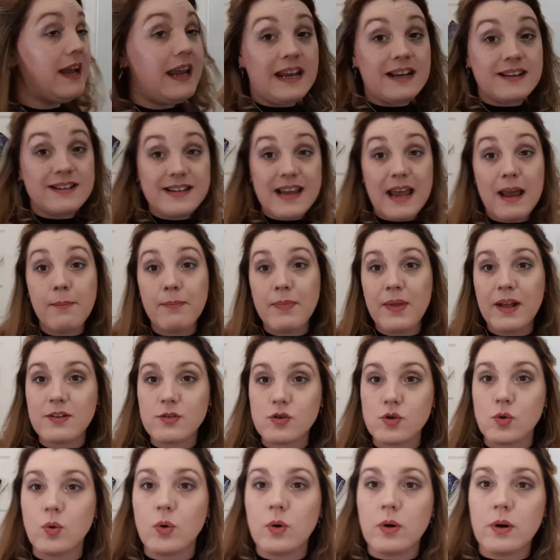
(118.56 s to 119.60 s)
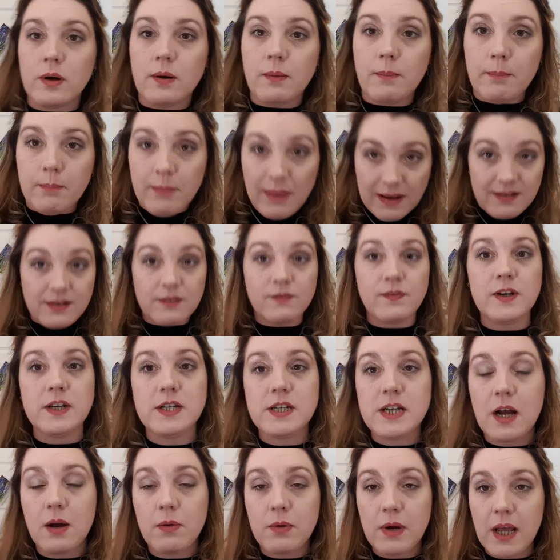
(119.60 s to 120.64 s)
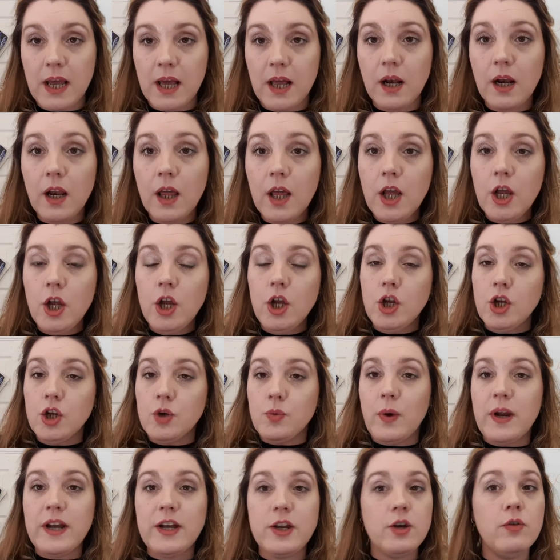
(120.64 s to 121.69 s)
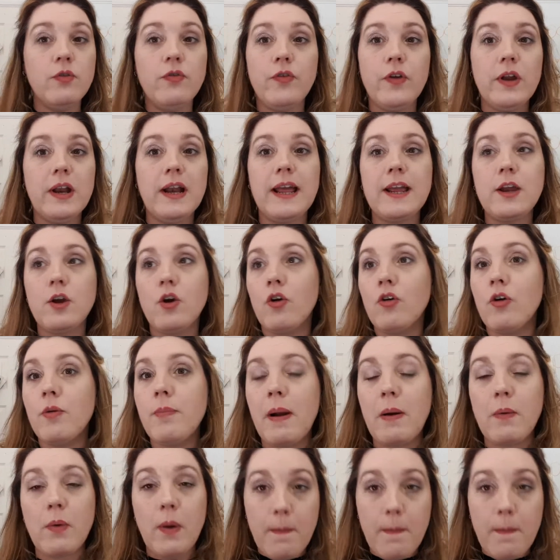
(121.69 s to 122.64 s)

a dam that's going massively downhill, when you feel like you're about to